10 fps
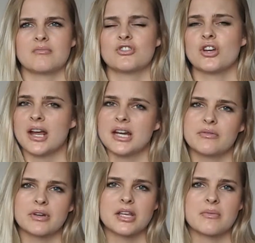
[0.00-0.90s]

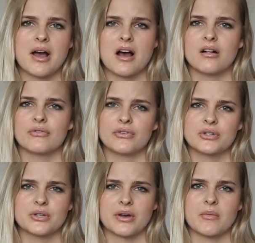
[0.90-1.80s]
training really well,
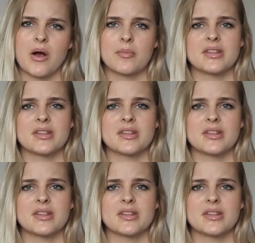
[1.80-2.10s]
food's going well,